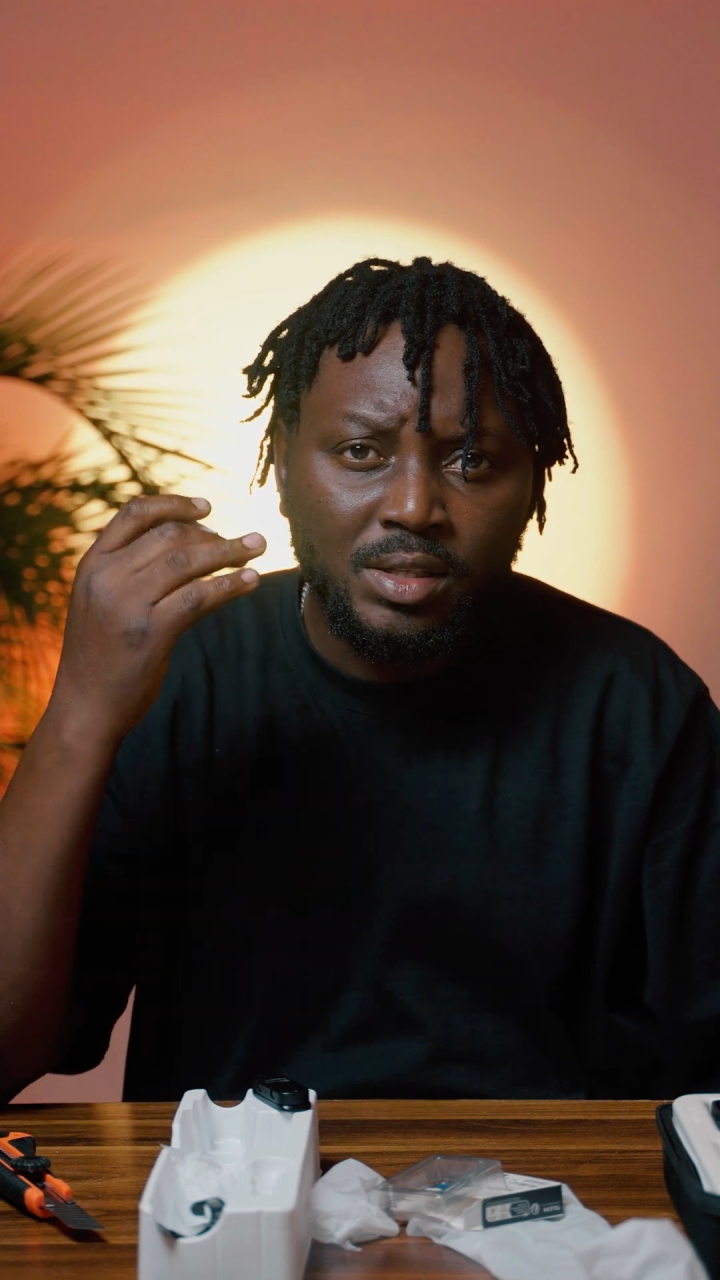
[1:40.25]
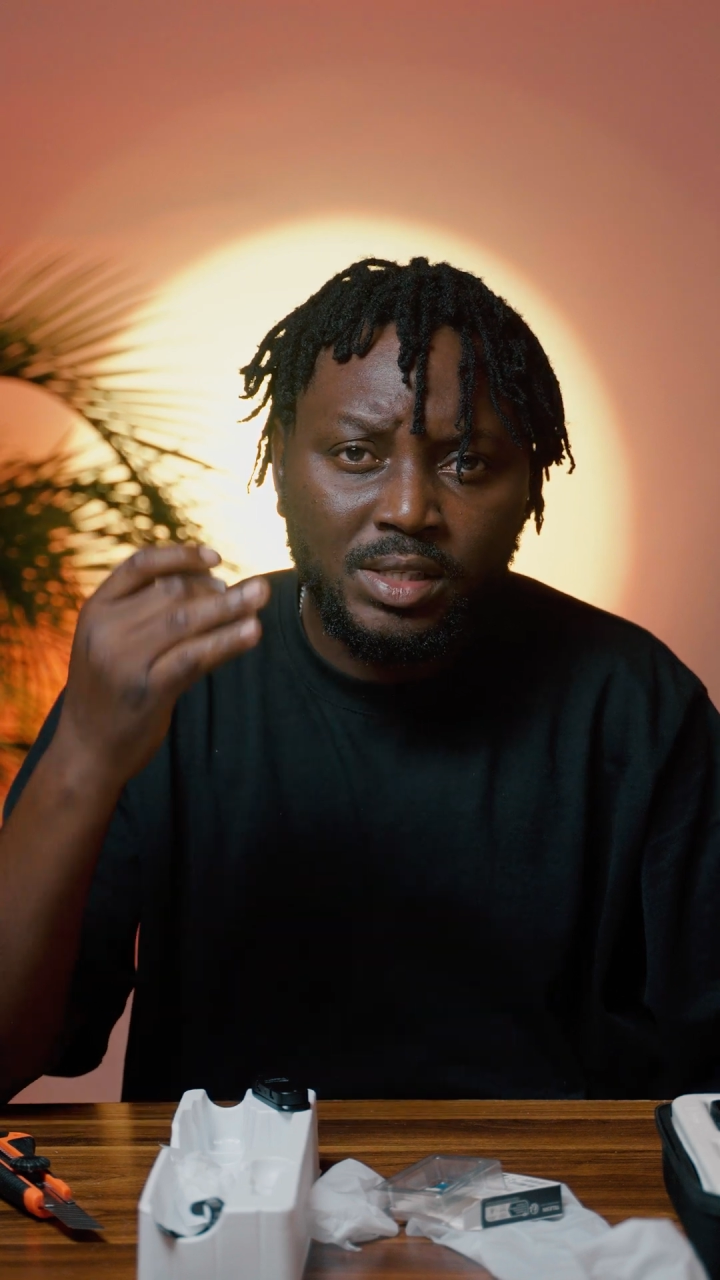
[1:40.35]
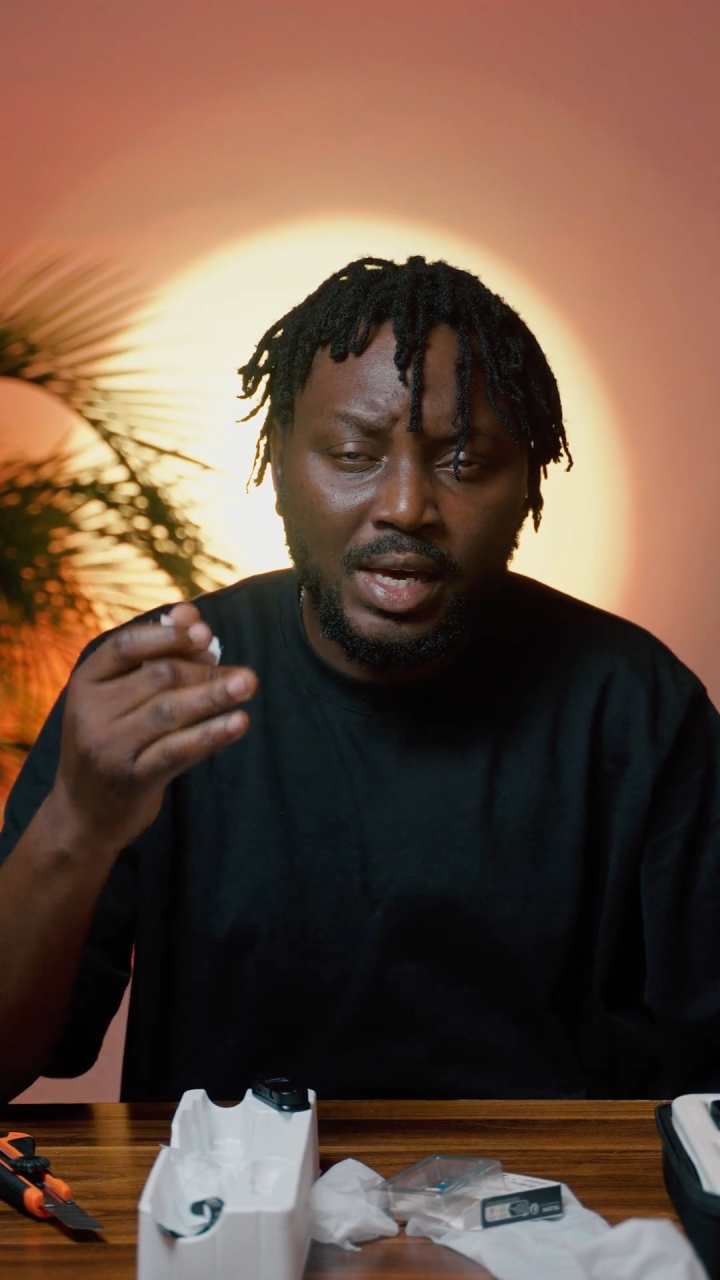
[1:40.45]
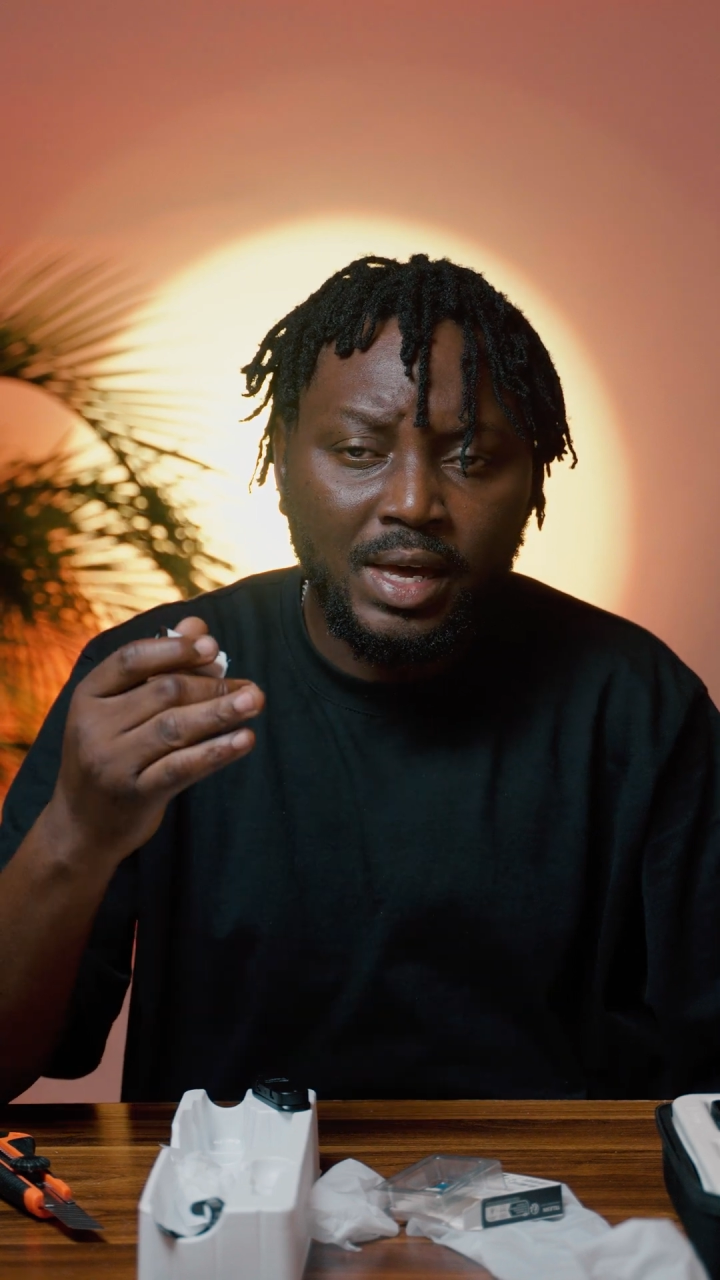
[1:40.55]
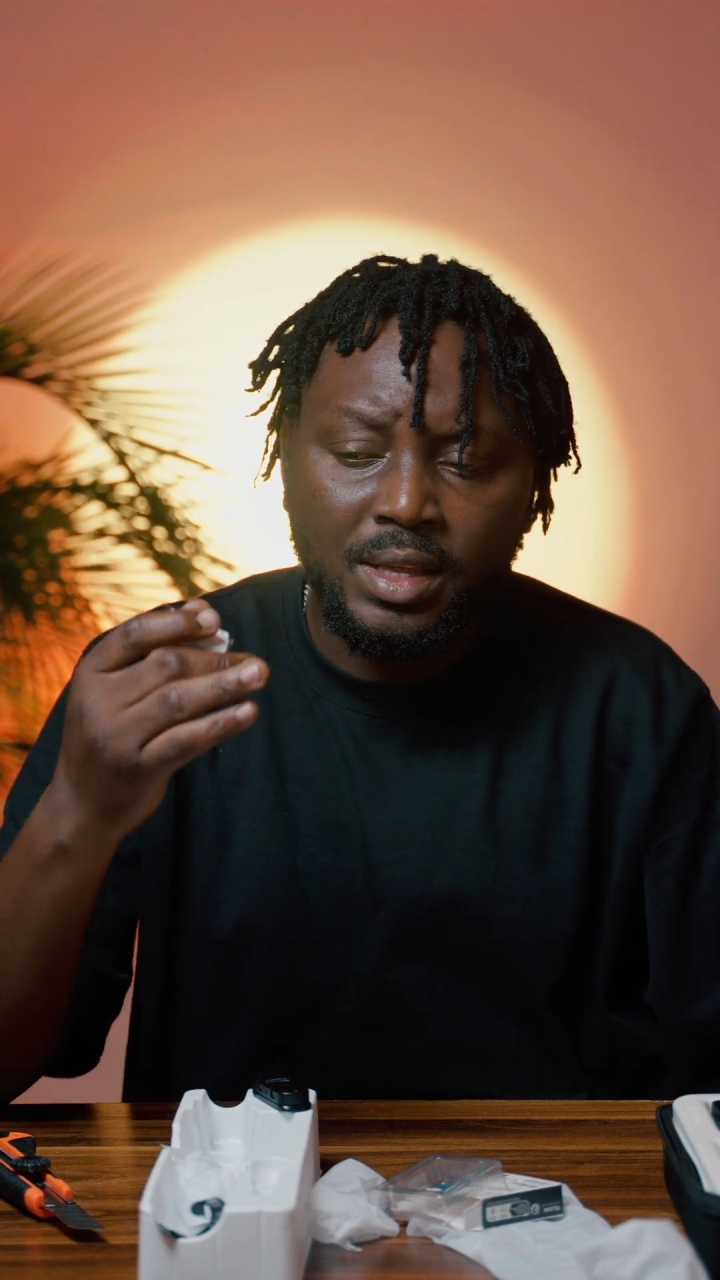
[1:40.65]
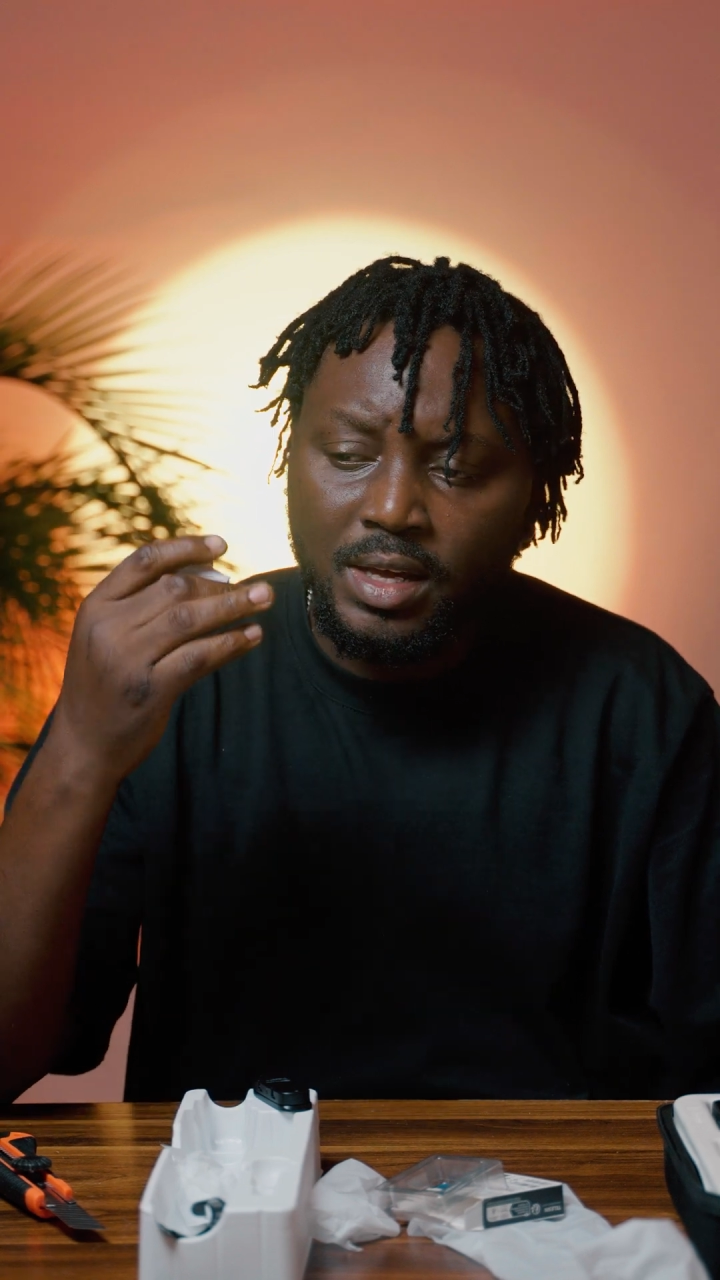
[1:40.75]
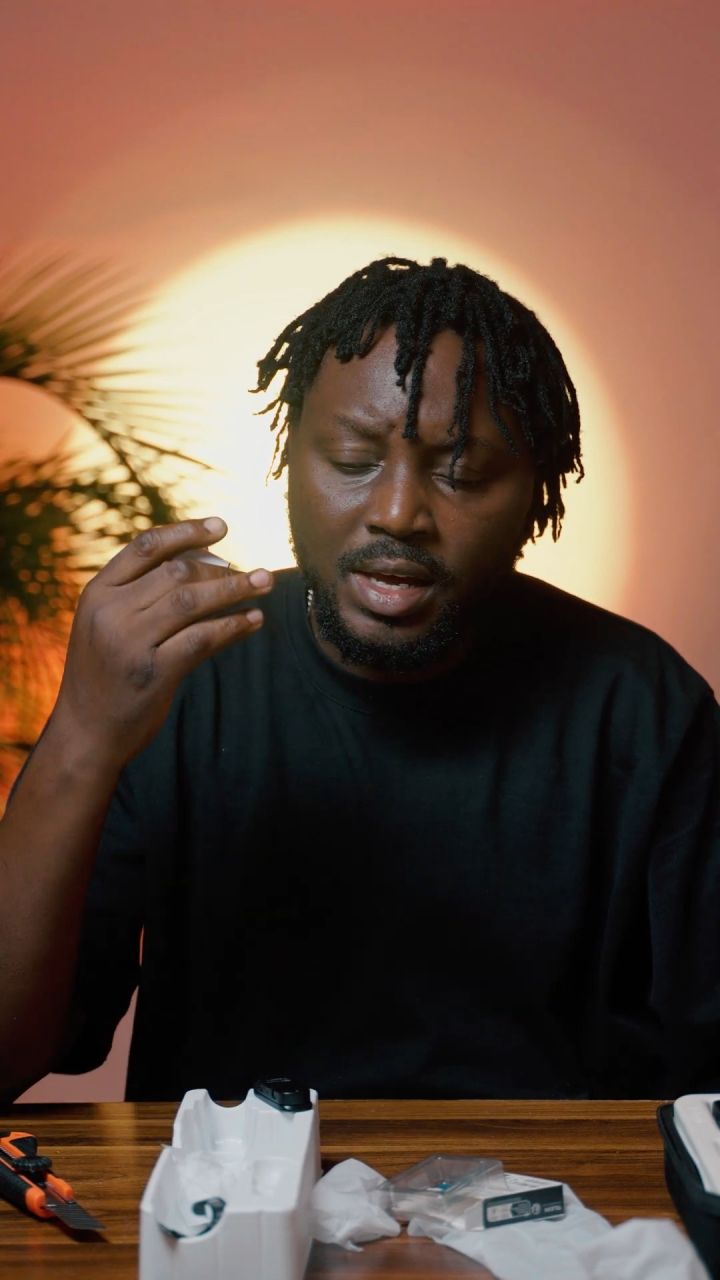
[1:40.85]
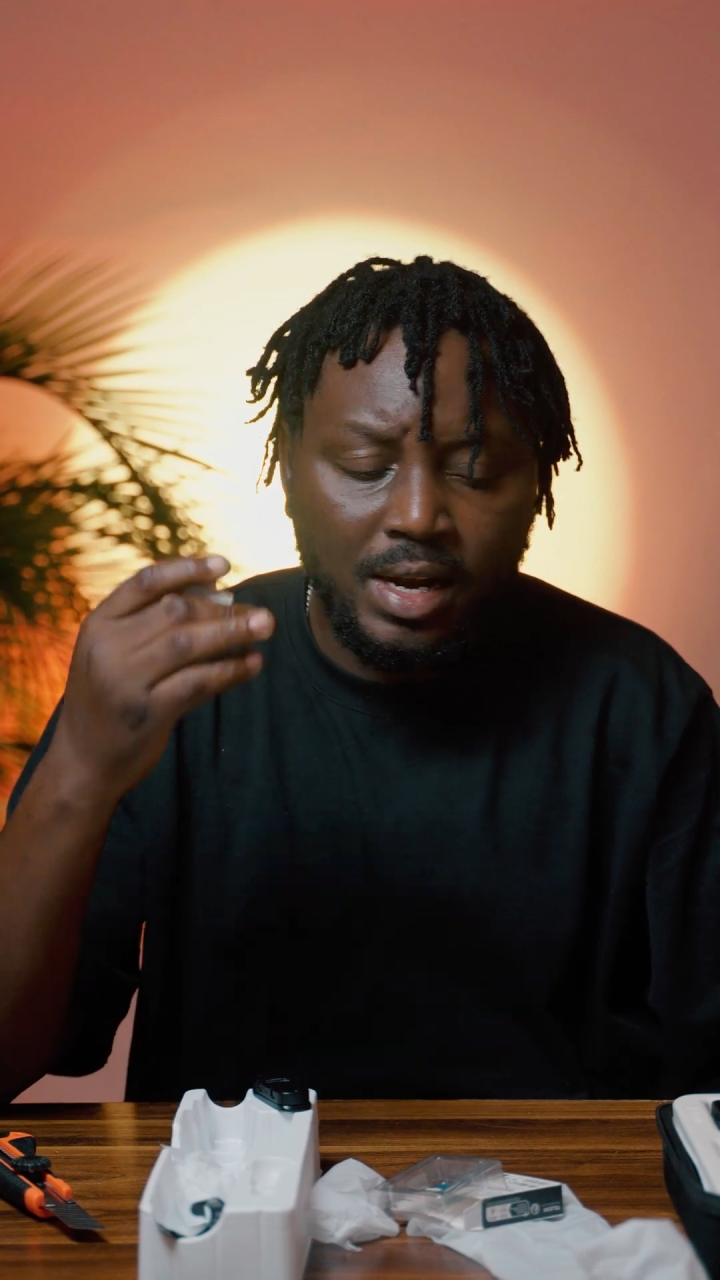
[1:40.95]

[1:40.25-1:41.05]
10,